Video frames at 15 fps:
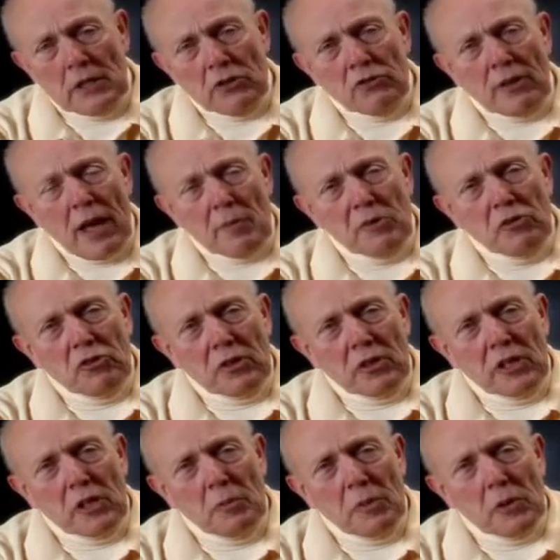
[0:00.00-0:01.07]

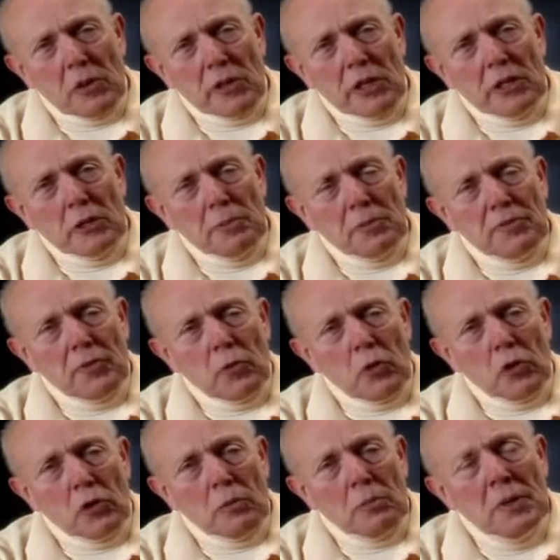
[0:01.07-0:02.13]
establishing the ability to
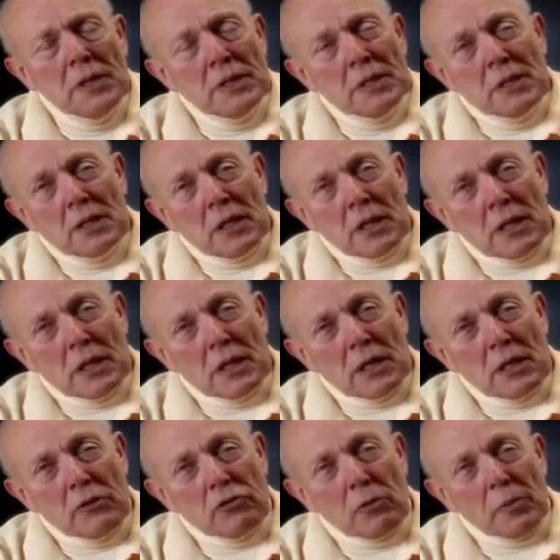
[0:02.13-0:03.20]
perform
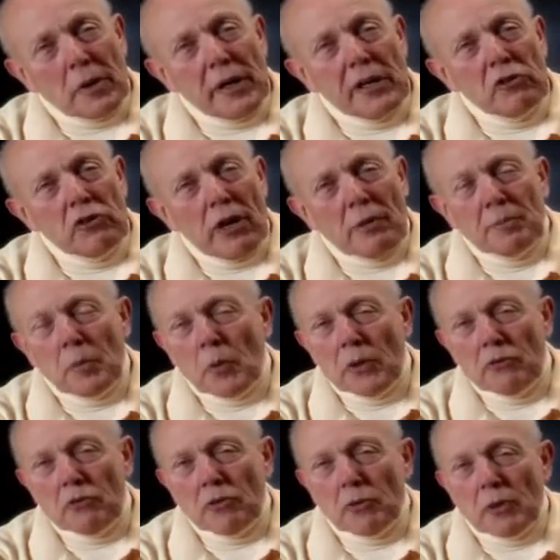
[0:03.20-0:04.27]
sobriety
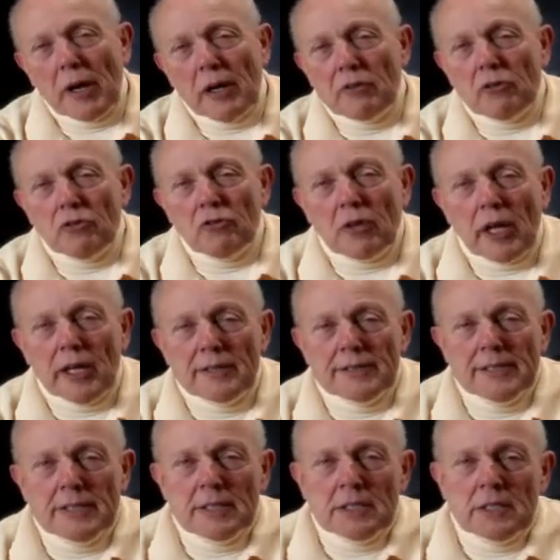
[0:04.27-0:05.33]
checkpoints throughout the state
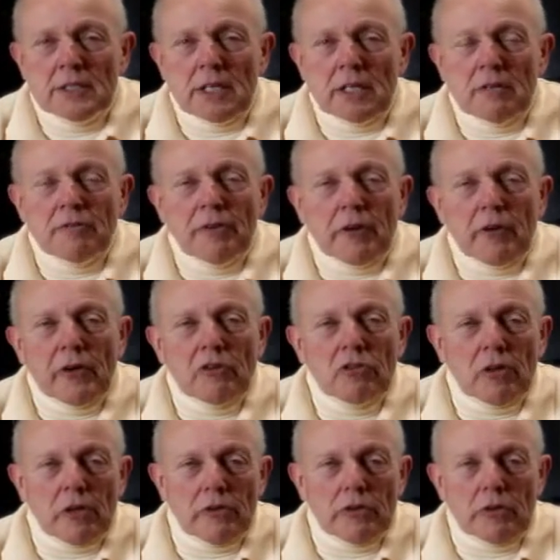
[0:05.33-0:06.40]
and
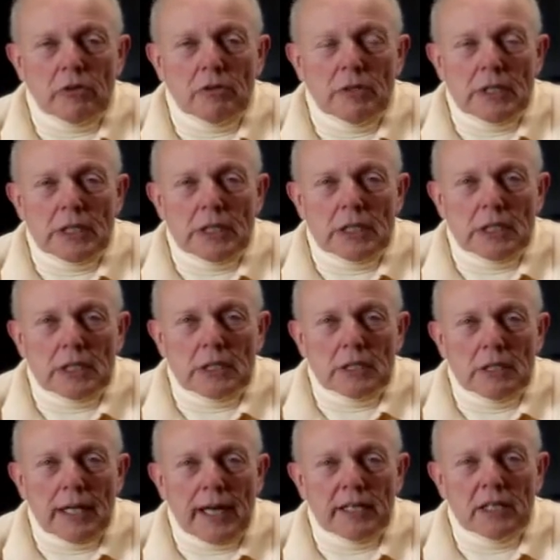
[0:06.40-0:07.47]
various other
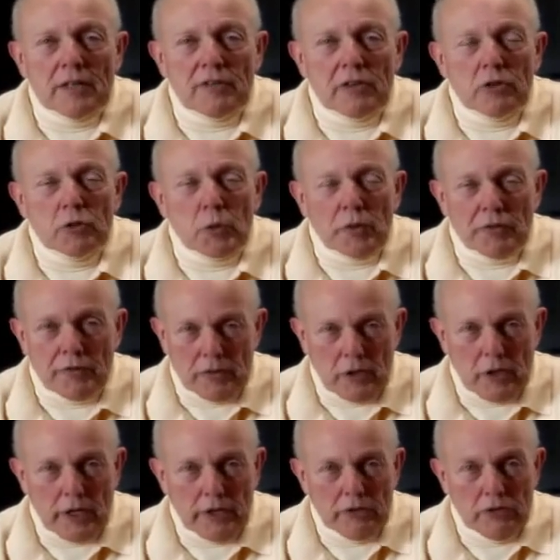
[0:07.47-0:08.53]
activities with
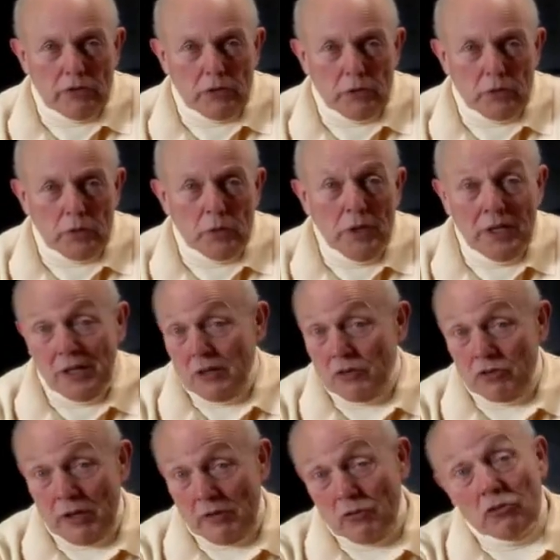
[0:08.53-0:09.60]
regards to
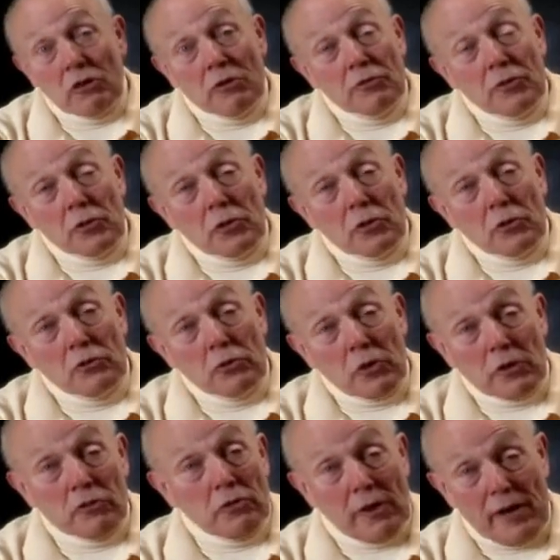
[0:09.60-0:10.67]
sentencing for
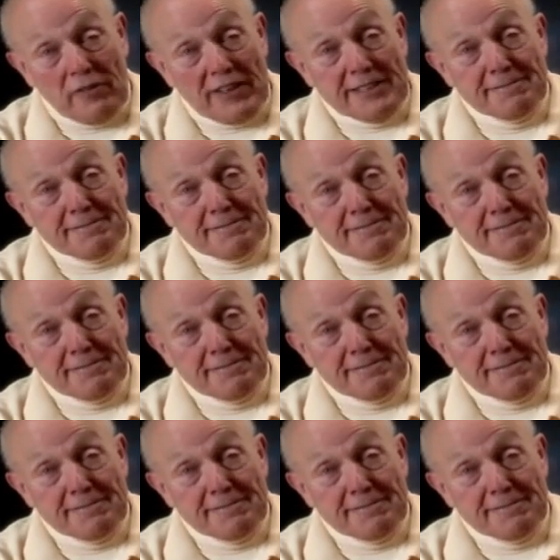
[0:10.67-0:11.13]
drunk driving.